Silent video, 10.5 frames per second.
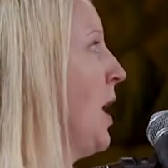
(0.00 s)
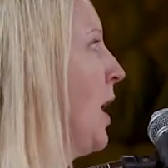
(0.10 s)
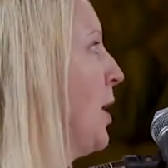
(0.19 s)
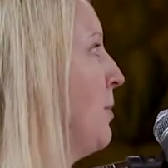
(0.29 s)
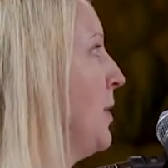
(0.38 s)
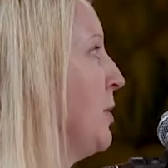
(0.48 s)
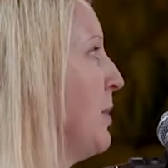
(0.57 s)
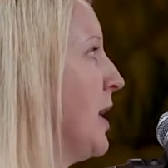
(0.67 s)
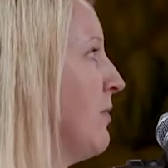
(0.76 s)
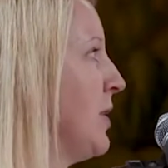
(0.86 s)
And the
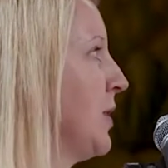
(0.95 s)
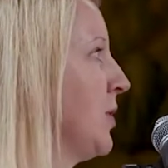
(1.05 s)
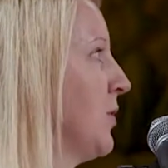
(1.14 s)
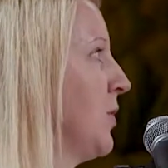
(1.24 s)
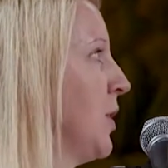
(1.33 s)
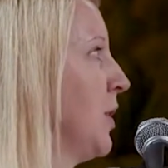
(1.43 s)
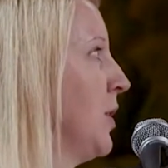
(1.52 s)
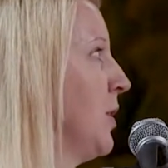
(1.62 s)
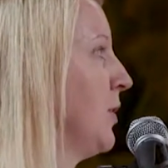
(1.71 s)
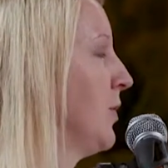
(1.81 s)
main reason
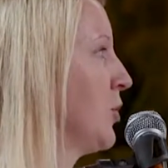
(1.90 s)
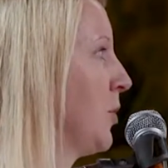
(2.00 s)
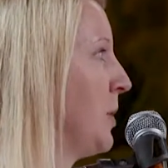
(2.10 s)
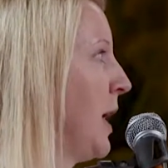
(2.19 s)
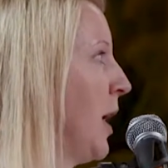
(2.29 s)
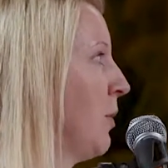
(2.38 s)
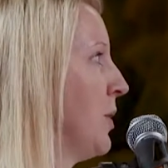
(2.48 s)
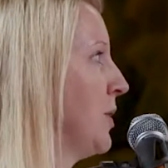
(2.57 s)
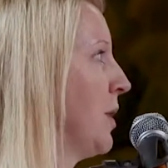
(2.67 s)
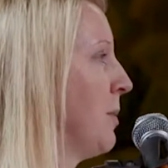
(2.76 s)
for dropping out
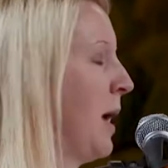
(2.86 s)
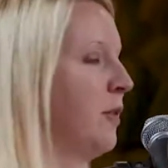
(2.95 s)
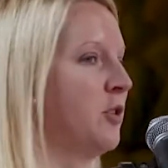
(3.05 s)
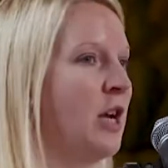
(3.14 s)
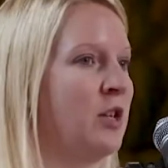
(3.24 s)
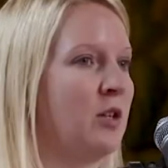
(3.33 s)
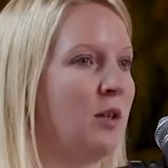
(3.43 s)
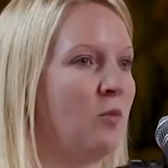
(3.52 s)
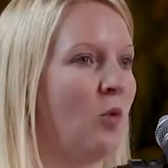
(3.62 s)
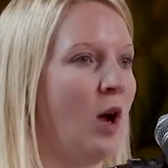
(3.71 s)
was about
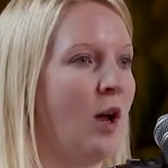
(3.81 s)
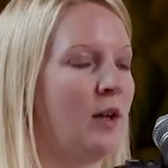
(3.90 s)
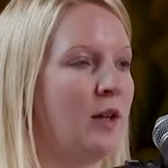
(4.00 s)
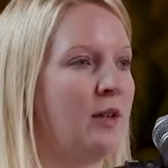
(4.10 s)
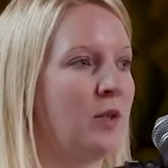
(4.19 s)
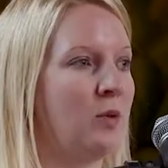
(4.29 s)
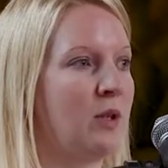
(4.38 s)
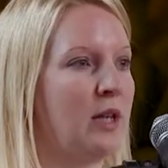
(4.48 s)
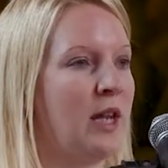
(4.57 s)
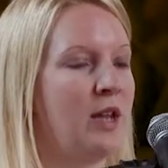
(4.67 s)
changes in work, and that's
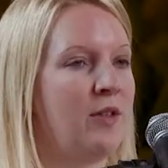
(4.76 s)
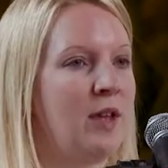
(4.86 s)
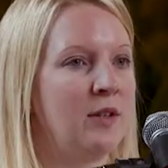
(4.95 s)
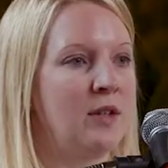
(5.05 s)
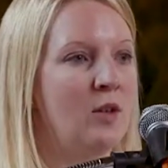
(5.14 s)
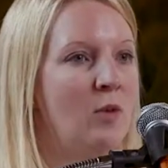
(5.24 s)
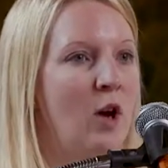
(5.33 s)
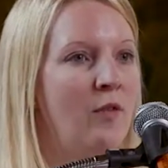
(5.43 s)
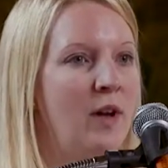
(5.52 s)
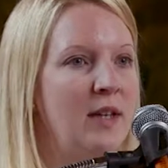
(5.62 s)
one of the key things in the
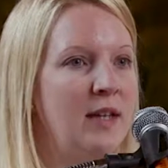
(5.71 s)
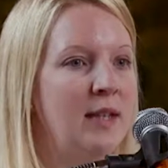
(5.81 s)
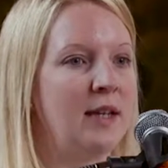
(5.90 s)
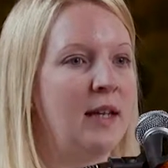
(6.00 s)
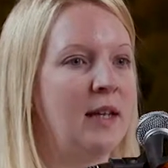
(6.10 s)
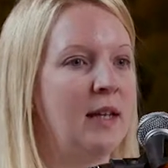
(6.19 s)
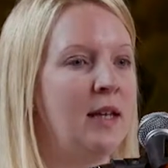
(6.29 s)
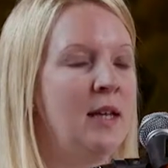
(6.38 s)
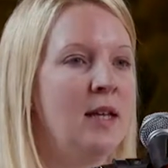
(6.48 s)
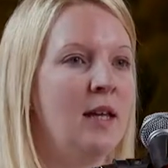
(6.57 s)
welfare setting
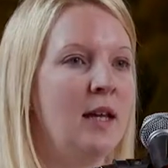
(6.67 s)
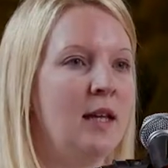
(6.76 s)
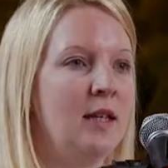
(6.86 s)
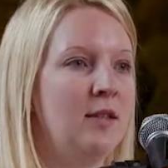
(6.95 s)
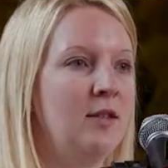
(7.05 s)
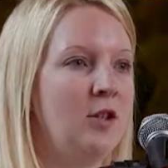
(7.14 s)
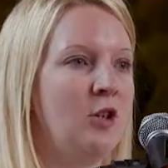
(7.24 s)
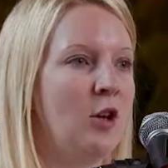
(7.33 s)
is,